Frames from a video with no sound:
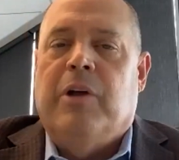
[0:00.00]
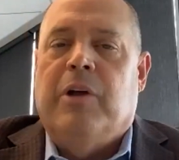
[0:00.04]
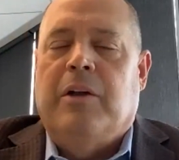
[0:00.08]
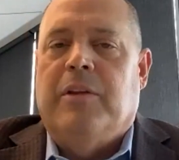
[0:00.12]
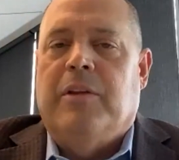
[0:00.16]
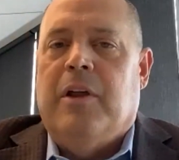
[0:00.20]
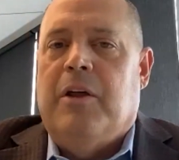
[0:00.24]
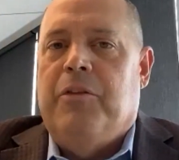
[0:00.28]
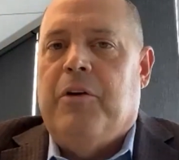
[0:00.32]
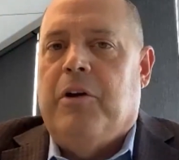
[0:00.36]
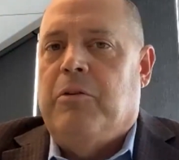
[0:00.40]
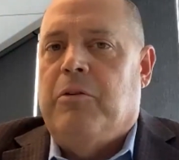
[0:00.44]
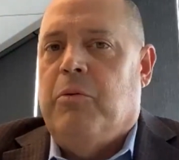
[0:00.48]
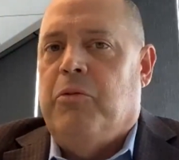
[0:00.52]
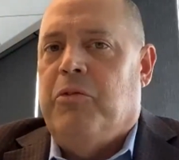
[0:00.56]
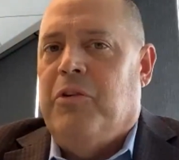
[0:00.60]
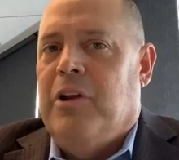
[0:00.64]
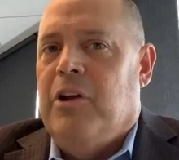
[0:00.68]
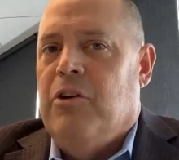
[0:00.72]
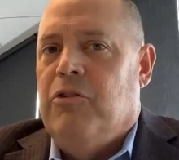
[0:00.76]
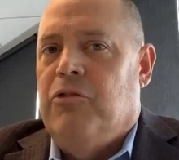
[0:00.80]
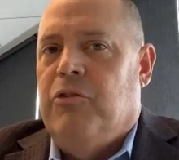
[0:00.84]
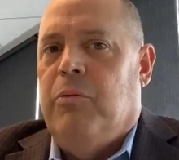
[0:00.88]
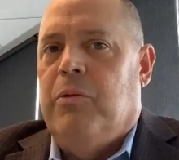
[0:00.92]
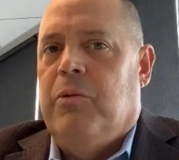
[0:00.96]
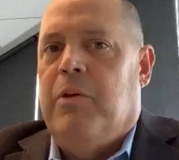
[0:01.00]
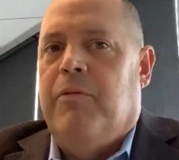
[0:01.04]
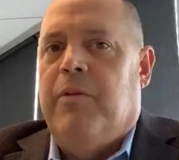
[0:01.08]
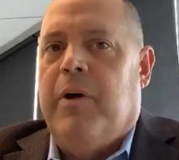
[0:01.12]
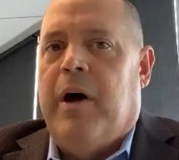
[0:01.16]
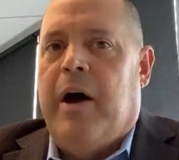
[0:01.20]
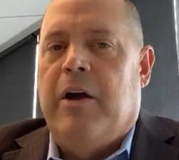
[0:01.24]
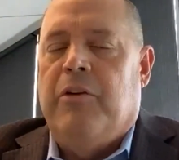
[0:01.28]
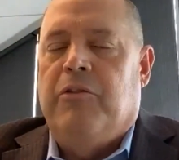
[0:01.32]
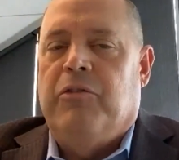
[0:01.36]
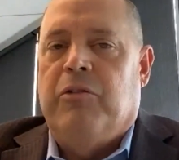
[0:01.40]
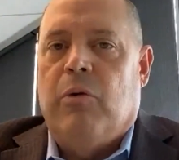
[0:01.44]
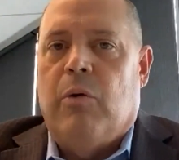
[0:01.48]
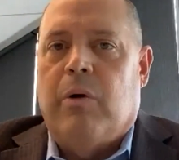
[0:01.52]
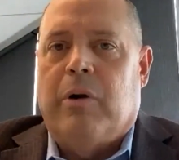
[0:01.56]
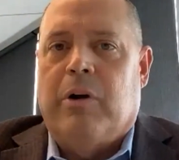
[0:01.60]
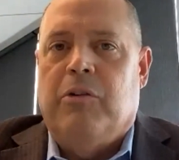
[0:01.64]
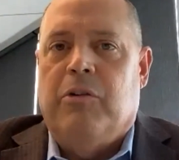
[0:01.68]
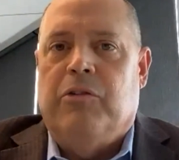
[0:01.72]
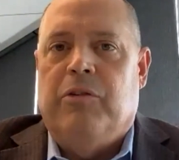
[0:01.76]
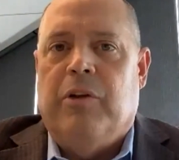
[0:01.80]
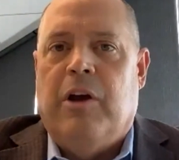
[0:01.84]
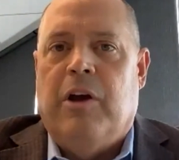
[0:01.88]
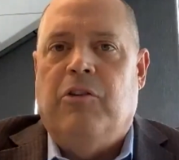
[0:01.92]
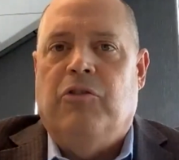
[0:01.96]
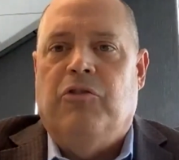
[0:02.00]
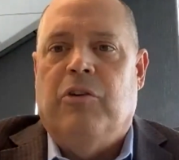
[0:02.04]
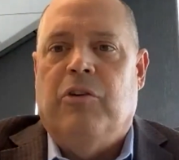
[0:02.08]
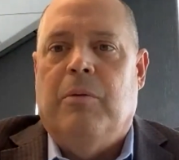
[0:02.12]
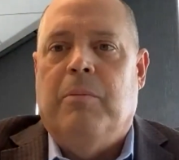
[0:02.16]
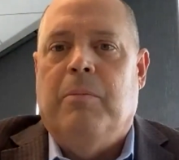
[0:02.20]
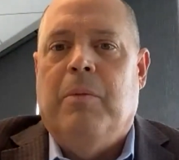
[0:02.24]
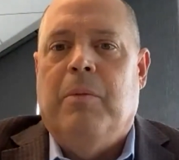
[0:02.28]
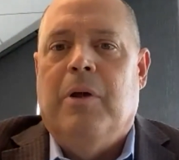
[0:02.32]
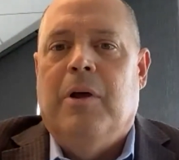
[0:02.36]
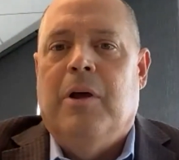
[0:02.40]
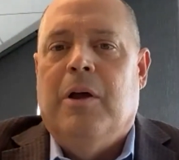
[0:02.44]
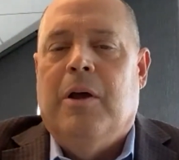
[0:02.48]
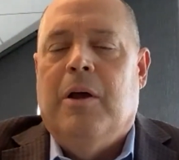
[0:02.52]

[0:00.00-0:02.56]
Not that I thought there was an issue with the values of the organization,